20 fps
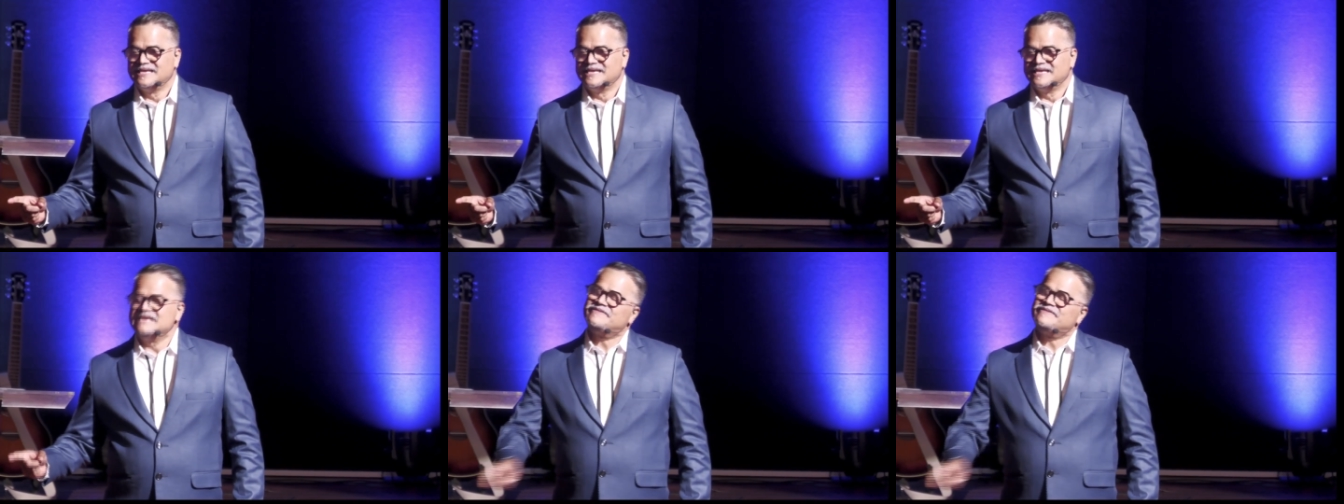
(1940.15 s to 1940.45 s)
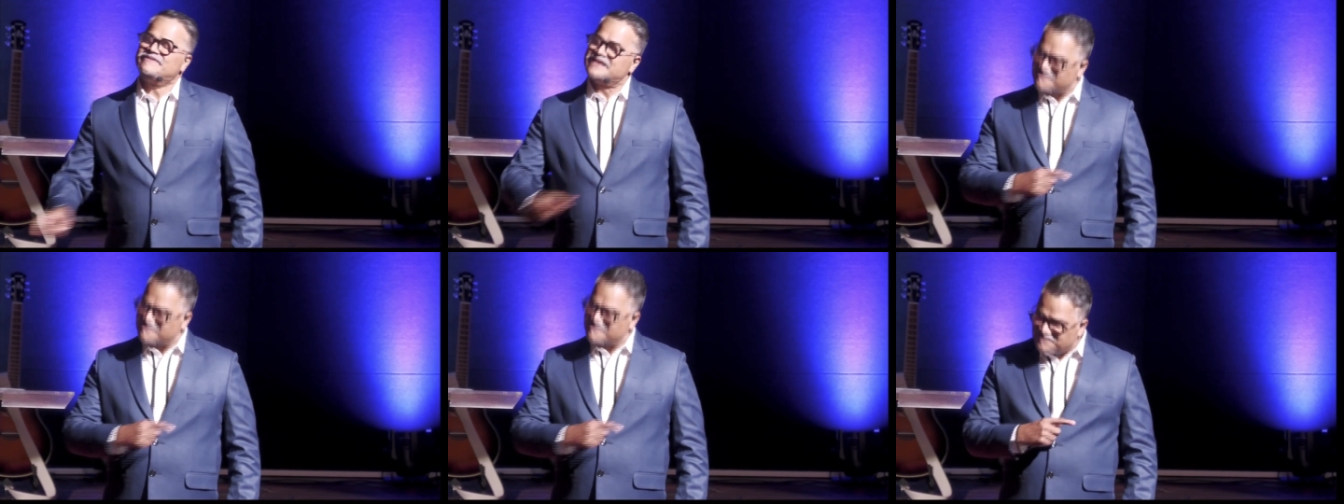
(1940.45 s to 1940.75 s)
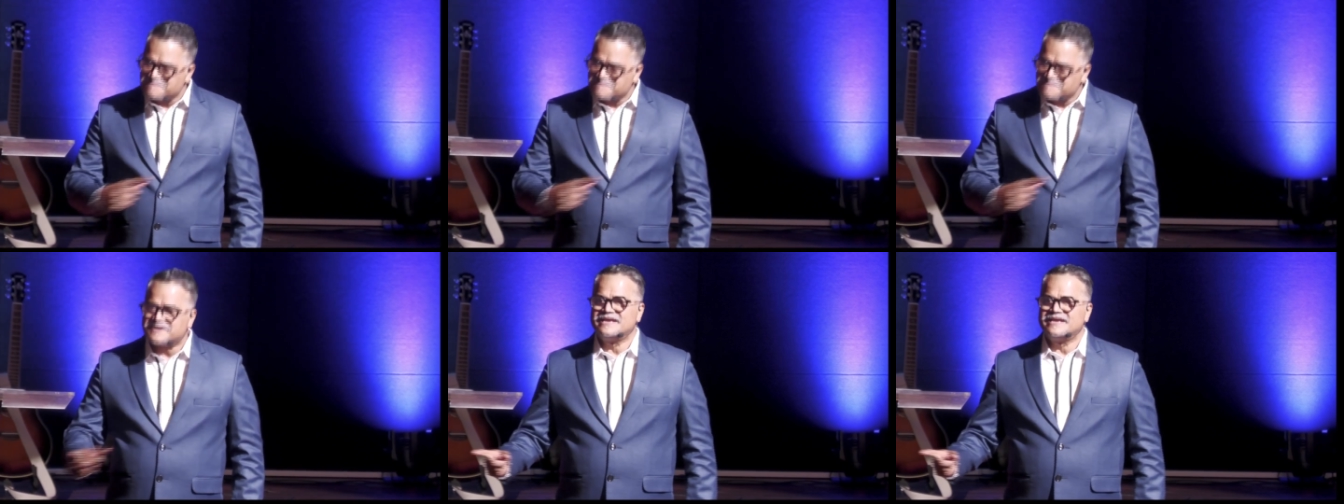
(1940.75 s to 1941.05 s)
even
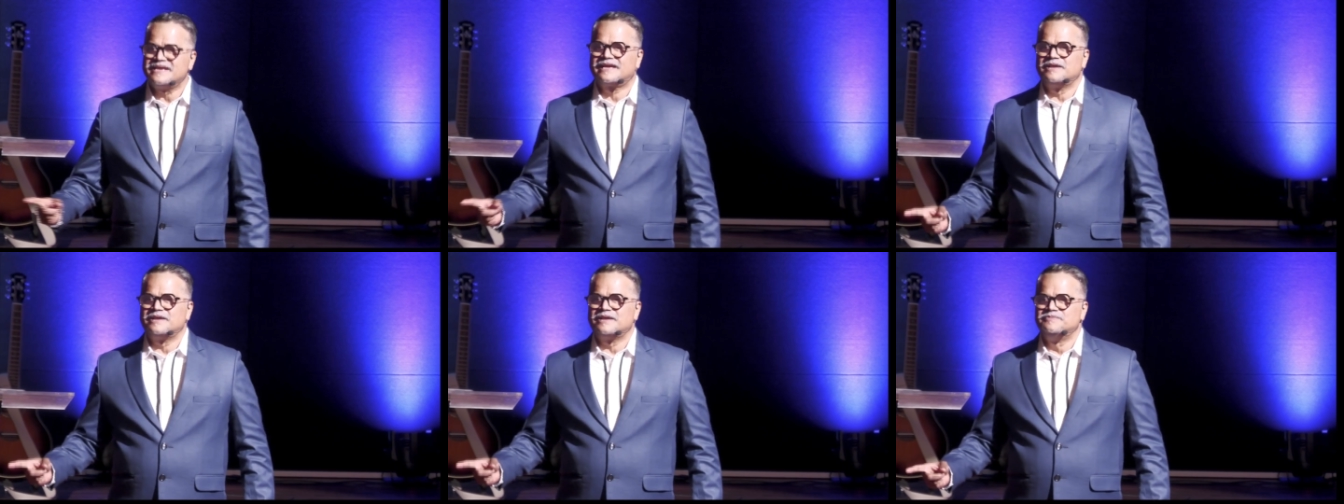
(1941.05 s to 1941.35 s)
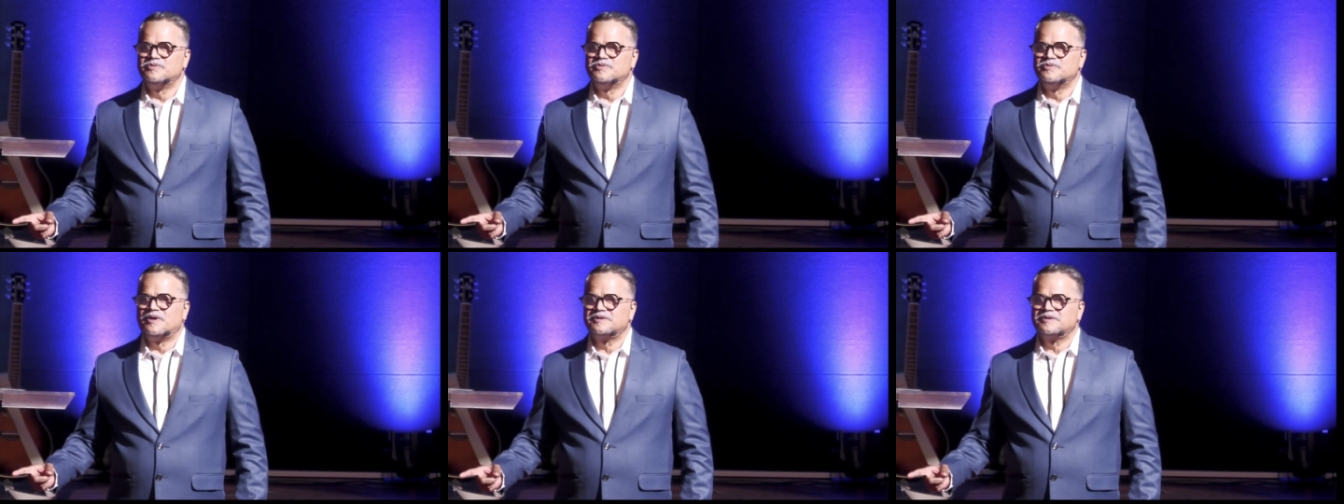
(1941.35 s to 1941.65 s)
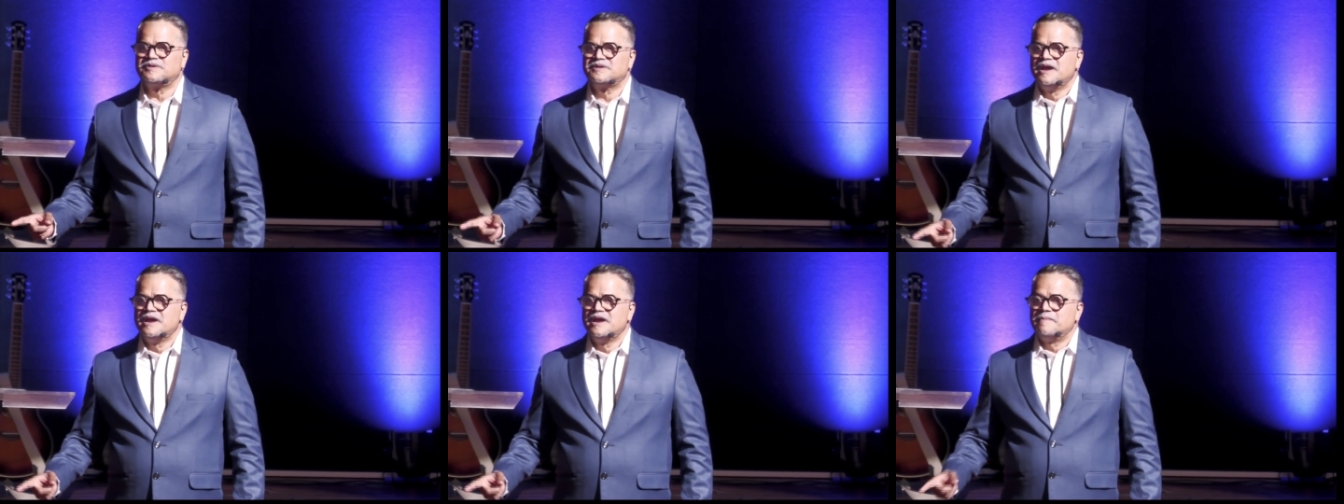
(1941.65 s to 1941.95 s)
everybody can move
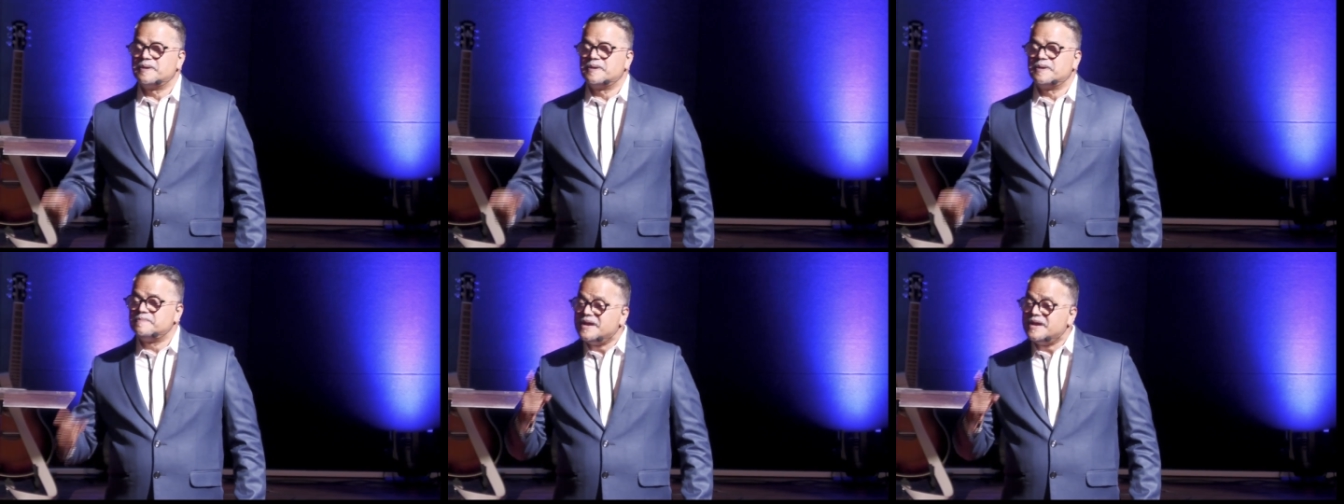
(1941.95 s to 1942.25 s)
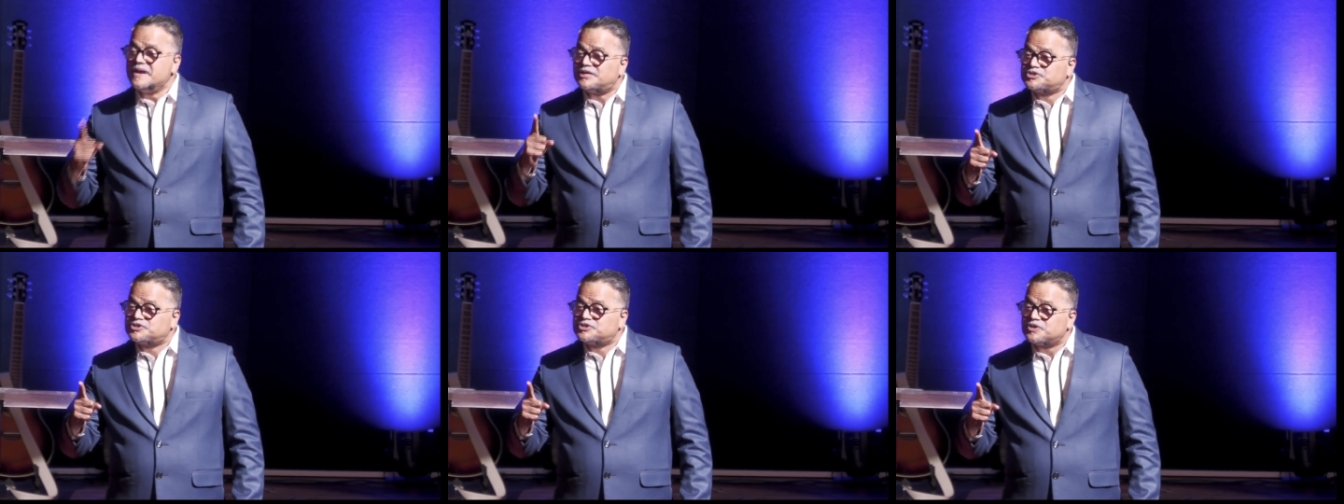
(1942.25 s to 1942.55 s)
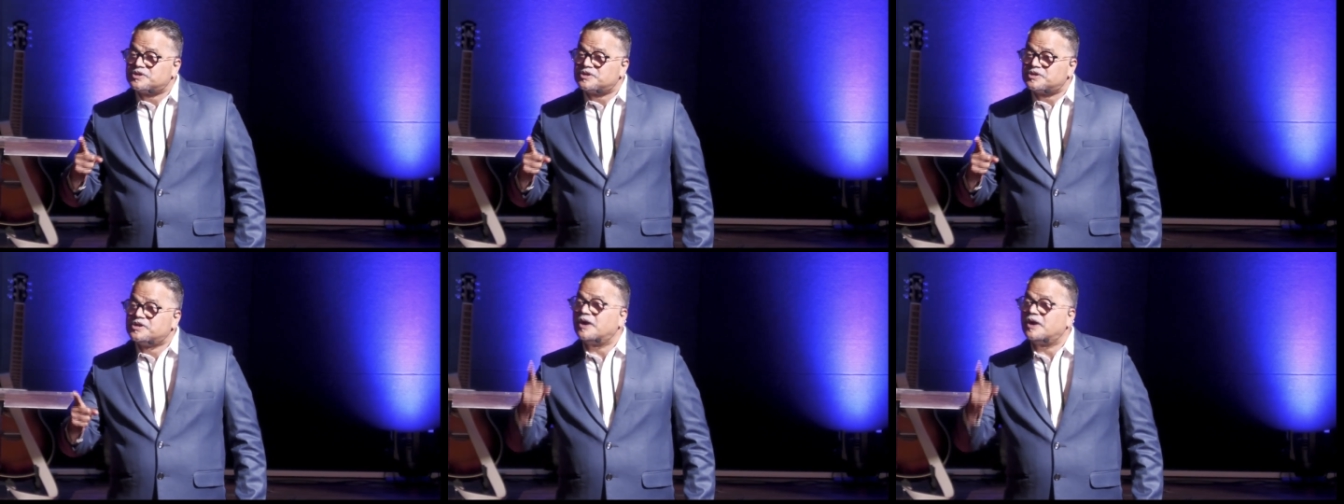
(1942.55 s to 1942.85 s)
out, but make
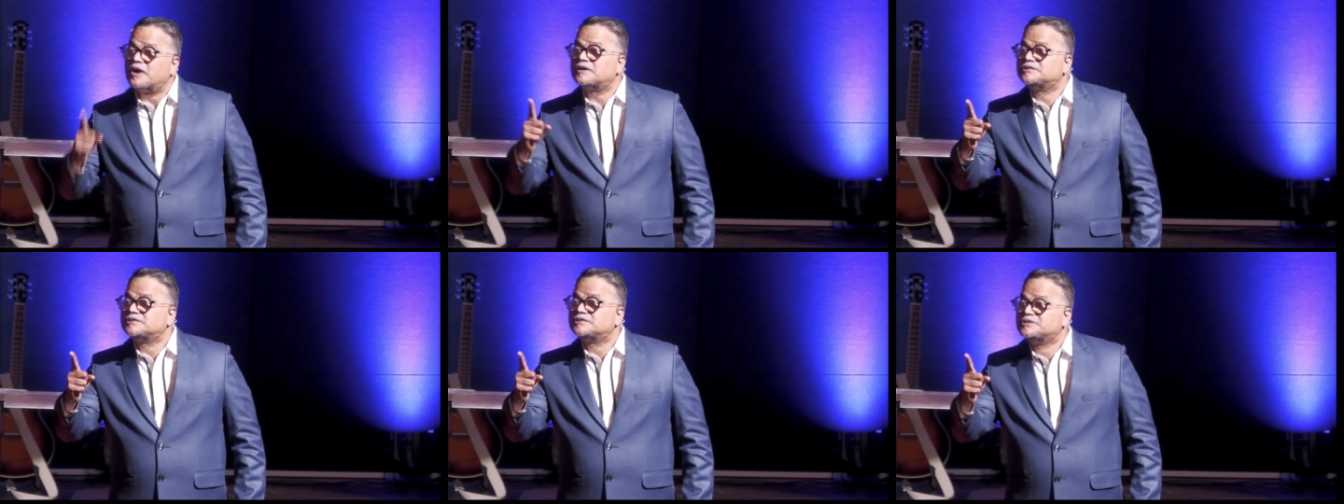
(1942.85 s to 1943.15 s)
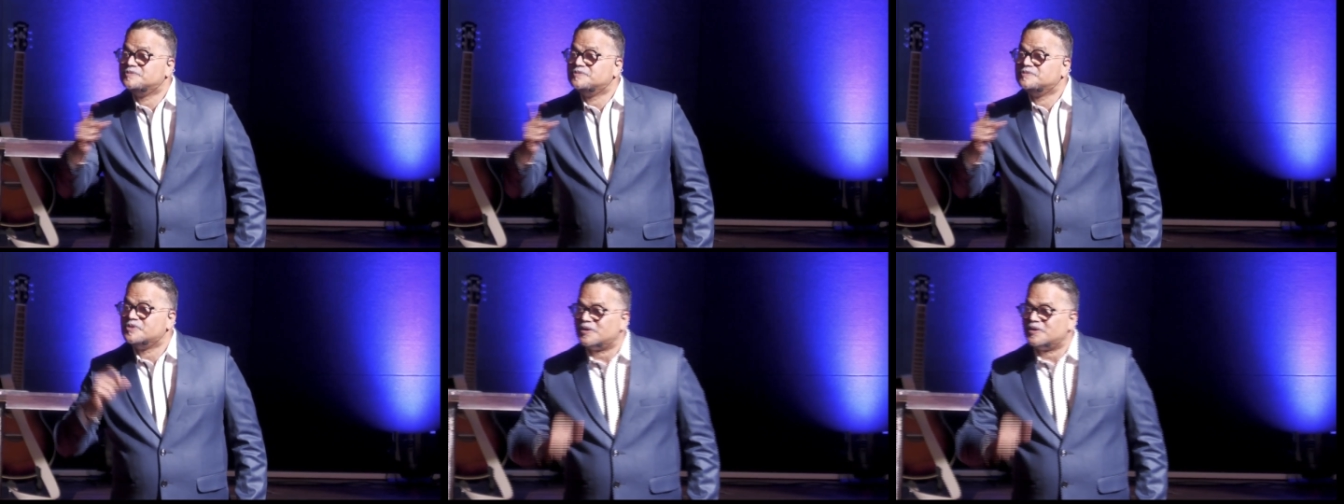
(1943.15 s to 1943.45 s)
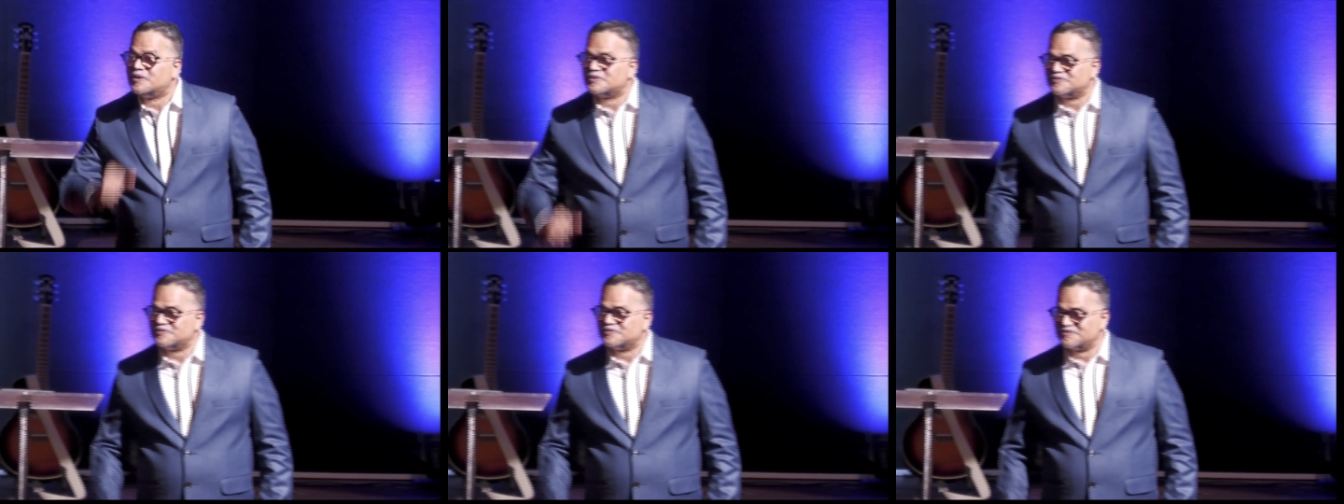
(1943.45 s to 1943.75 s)
sure God doesn't move
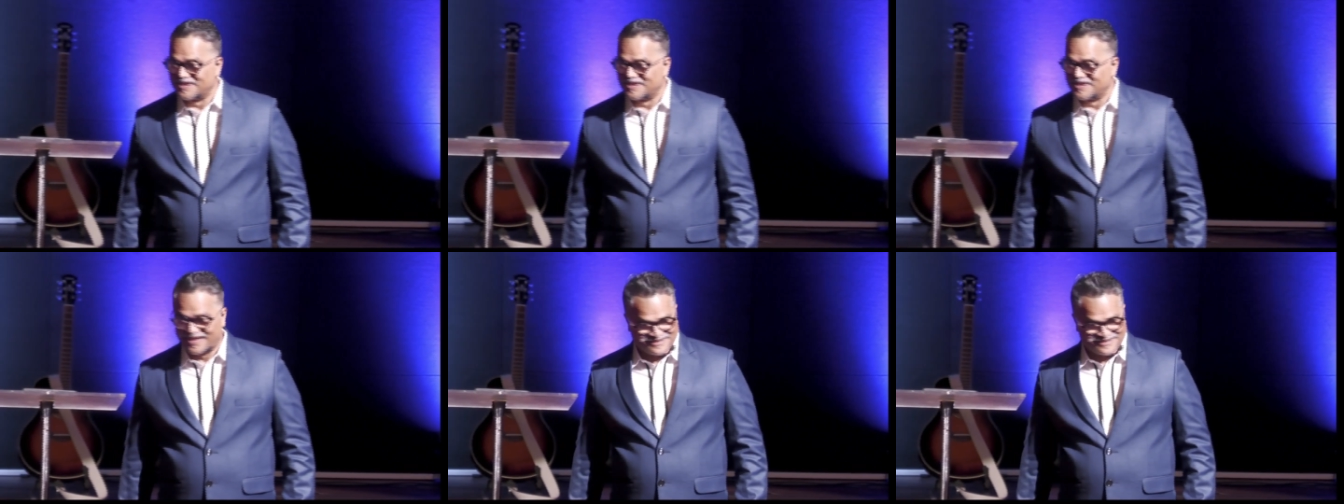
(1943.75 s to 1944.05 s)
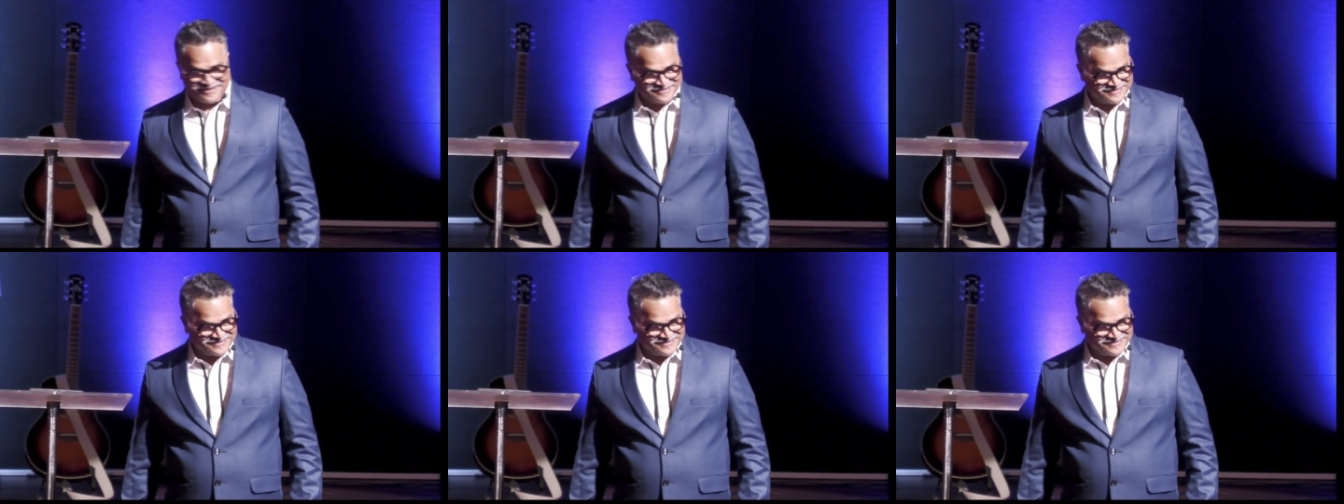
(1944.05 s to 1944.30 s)
out of your life.